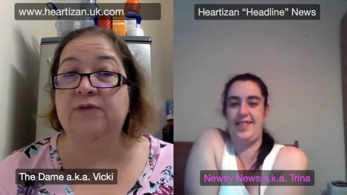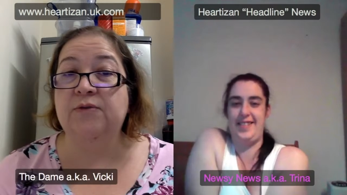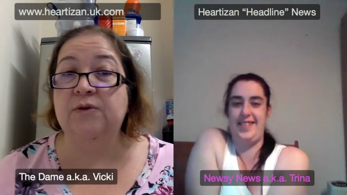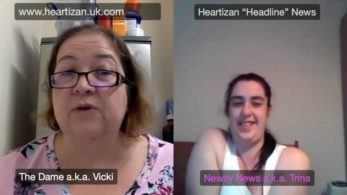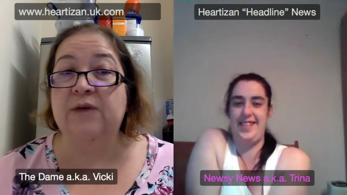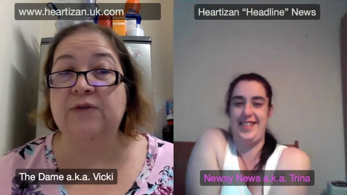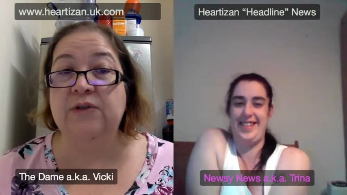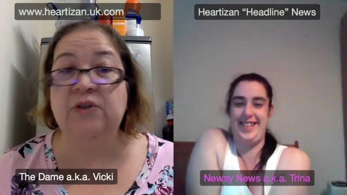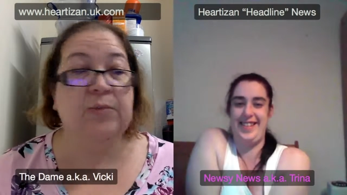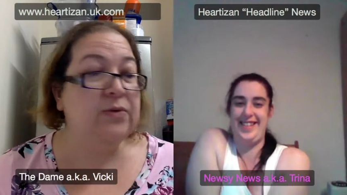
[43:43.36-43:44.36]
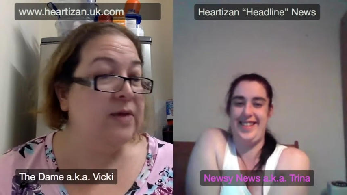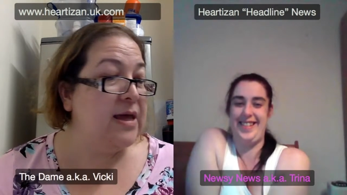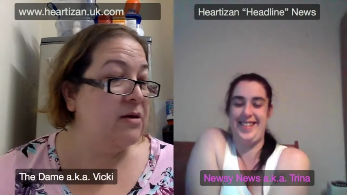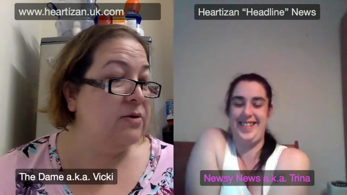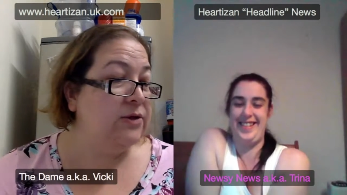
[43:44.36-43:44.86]
Speaker 1: for the crafters to put
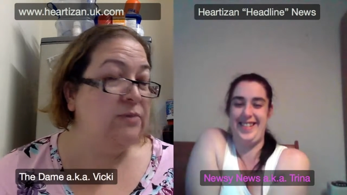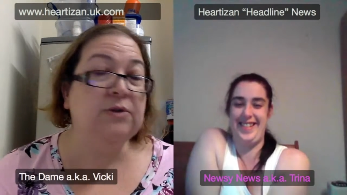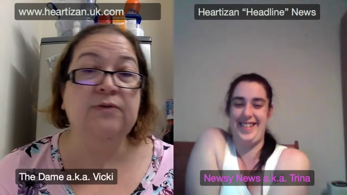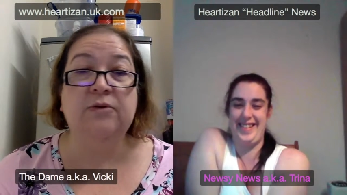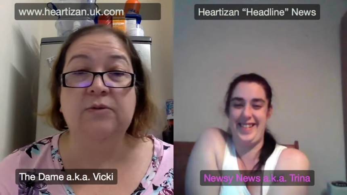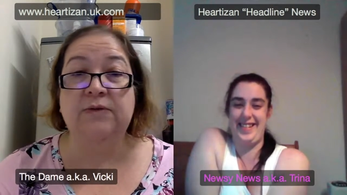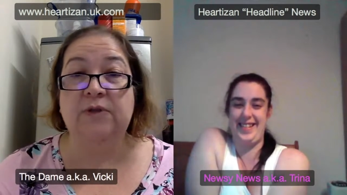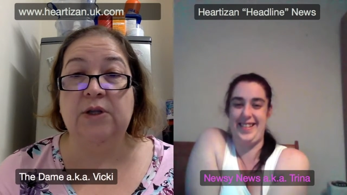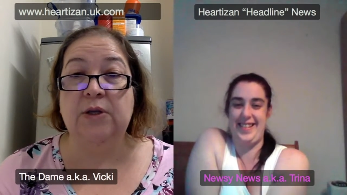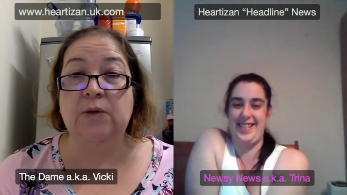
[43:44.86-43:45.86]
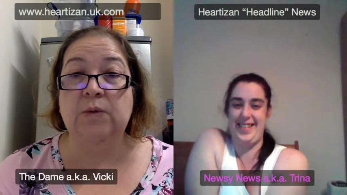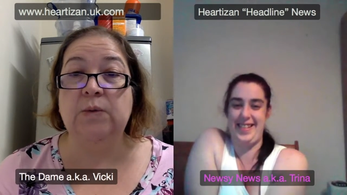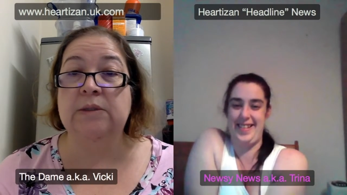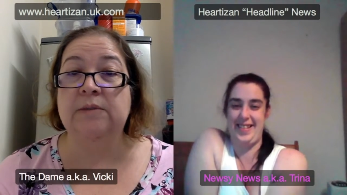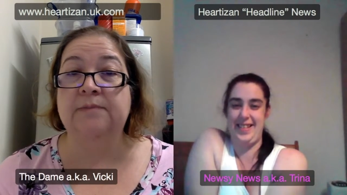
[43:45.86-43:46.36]
their items forward for the
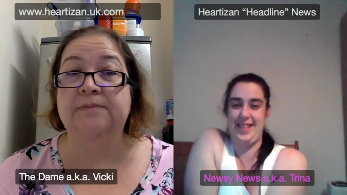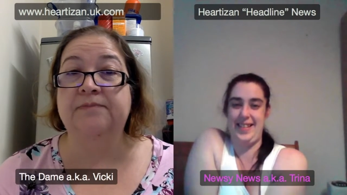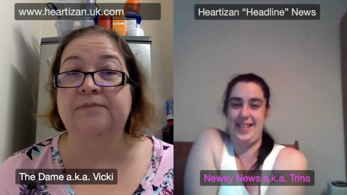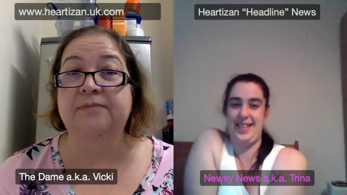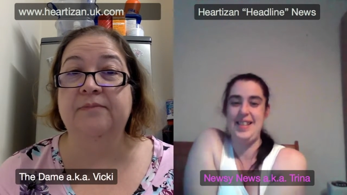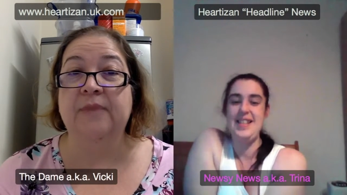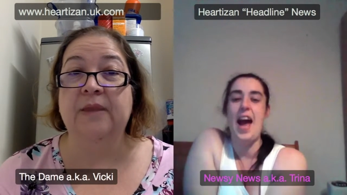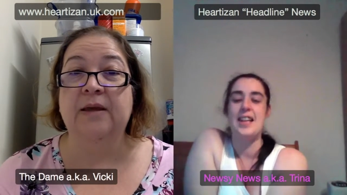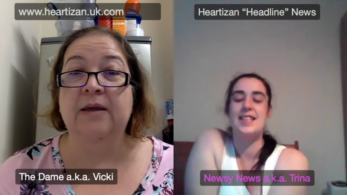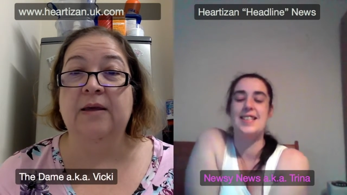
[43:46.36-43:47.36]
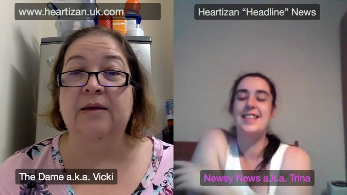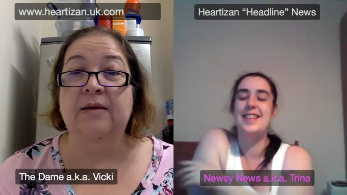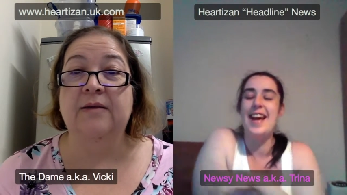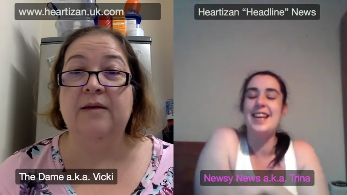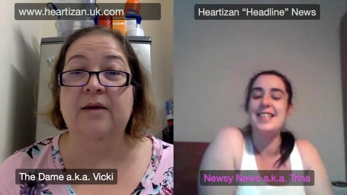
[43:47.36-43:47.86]
news. Yes.
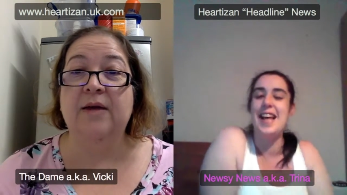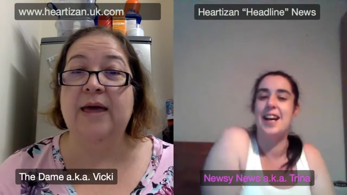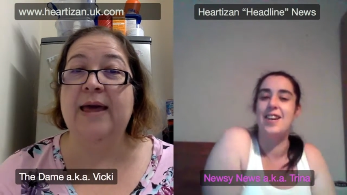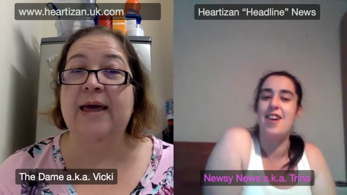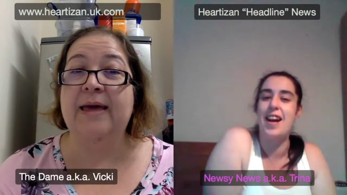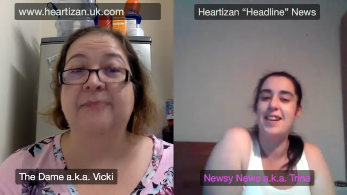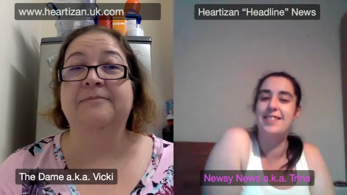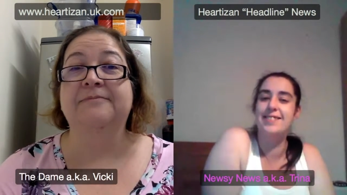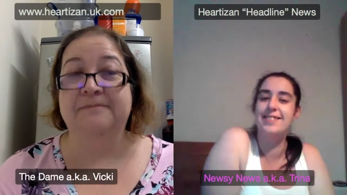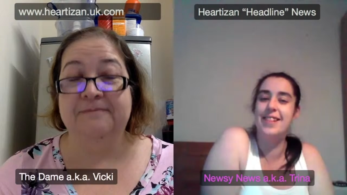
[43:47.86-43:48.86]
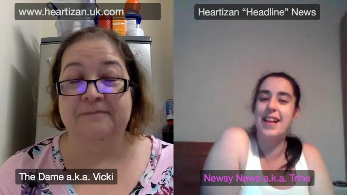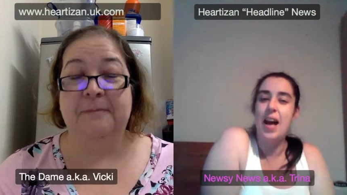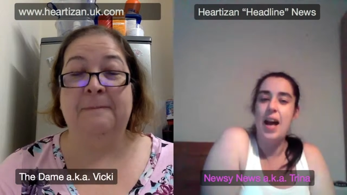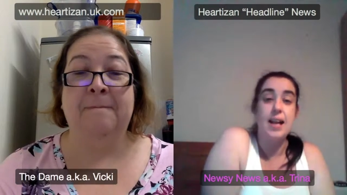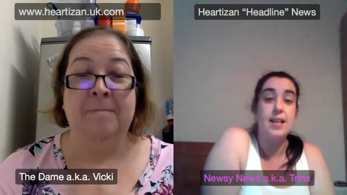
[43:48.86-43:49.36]
Is that okay?
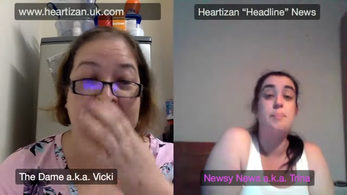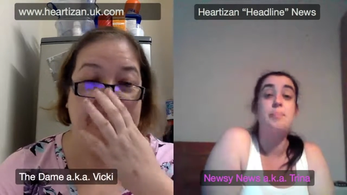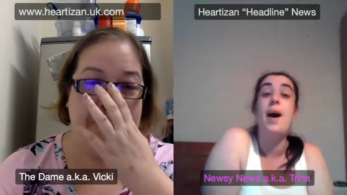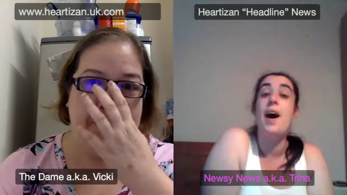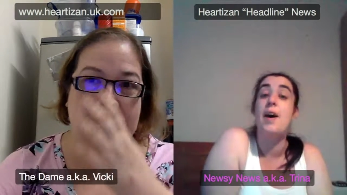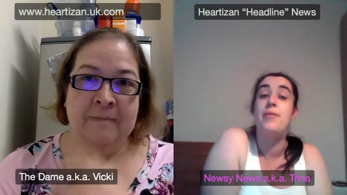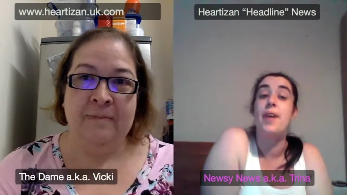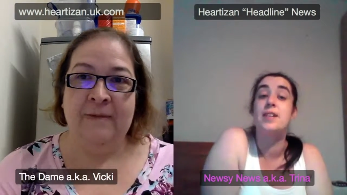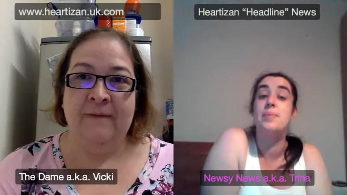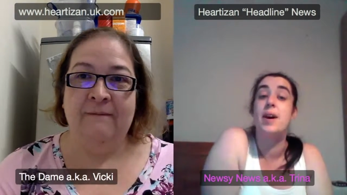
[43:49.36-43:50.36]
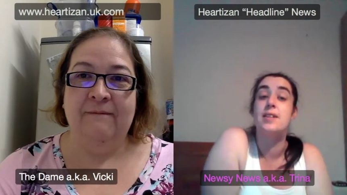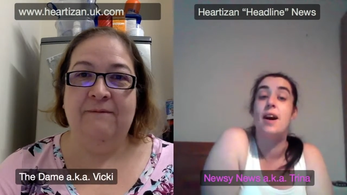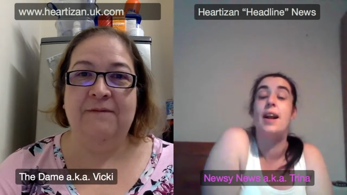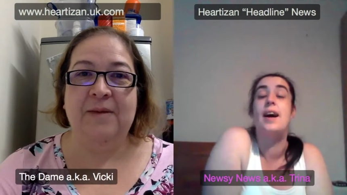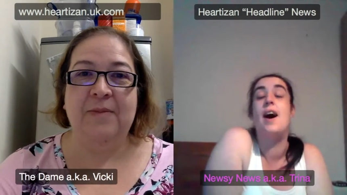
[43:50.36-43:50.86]
Speaker 2: It's perfect, my
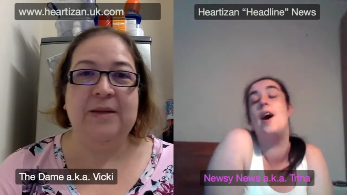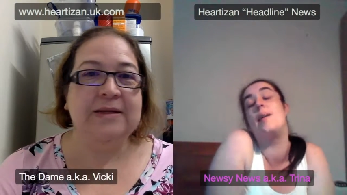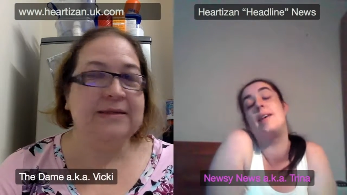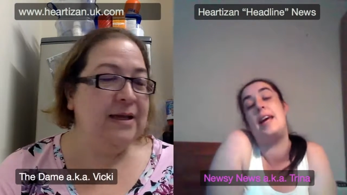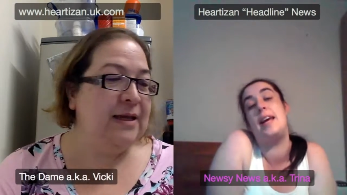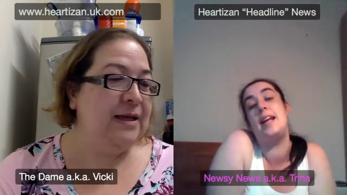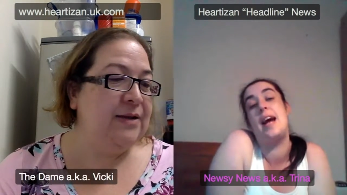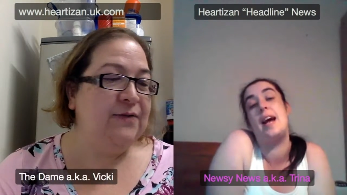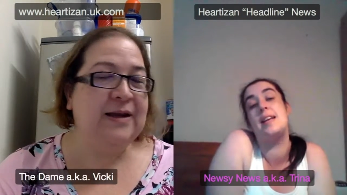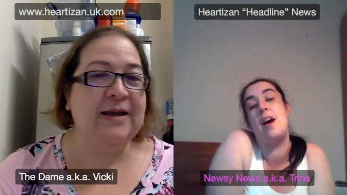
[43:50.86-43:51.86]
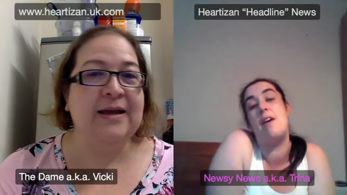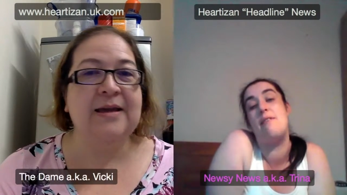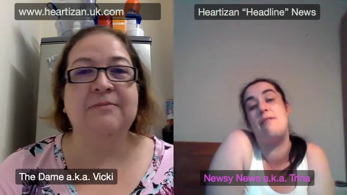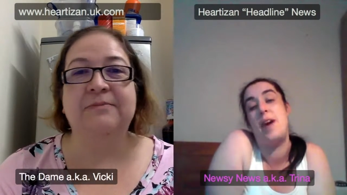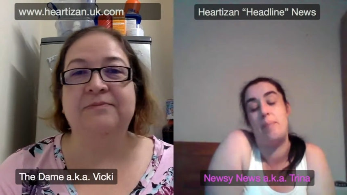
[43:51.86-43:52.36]
darling. Fabulous. Thank you,
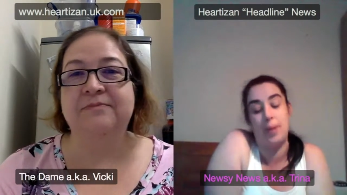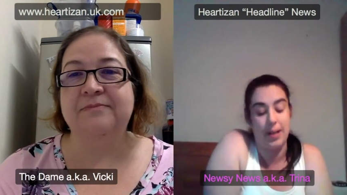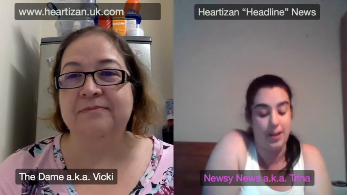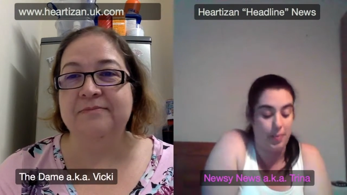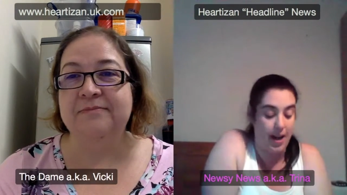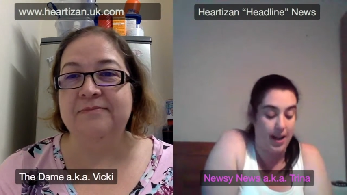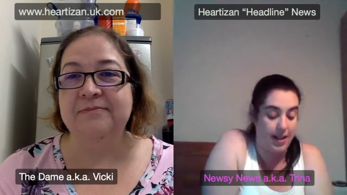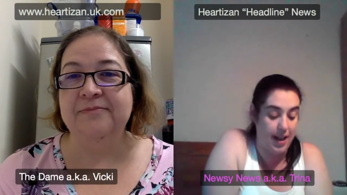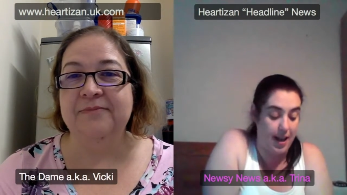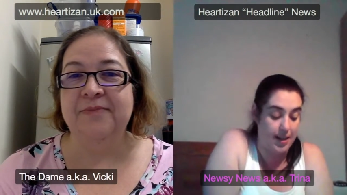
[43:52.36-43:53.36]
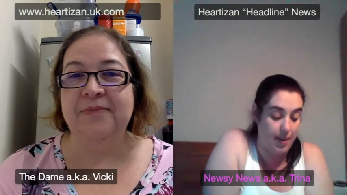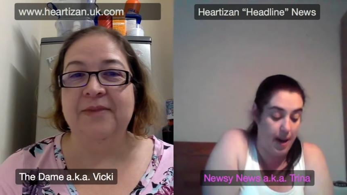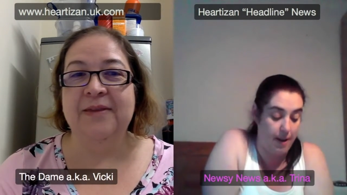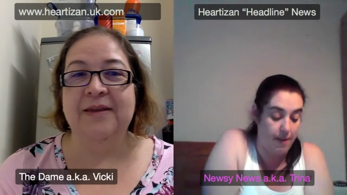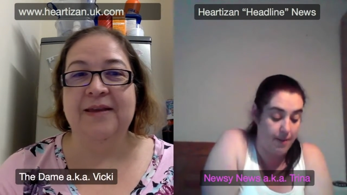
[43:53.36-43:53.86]
lovely. Birthday as
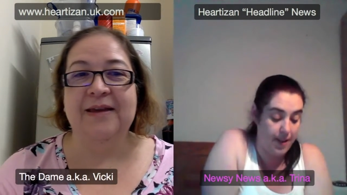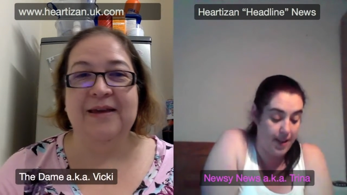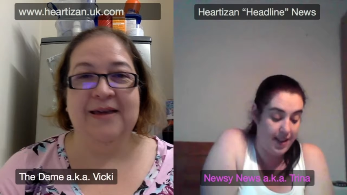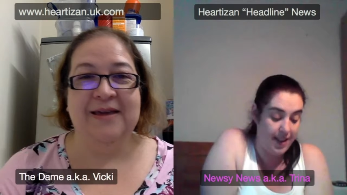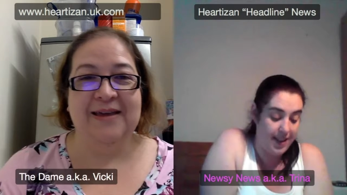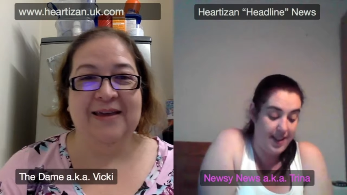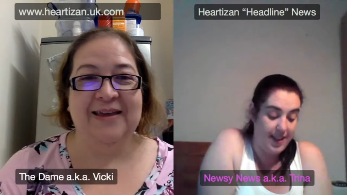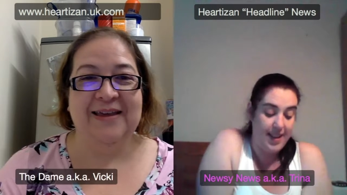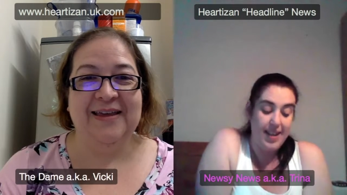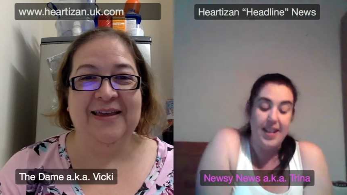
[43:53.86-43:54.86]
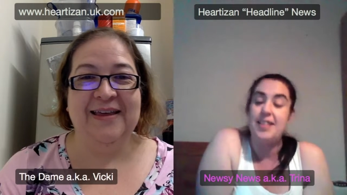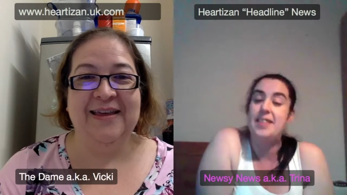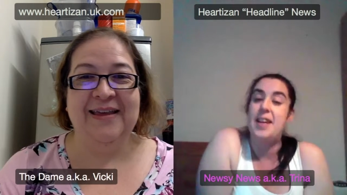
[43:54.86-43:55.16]
well. So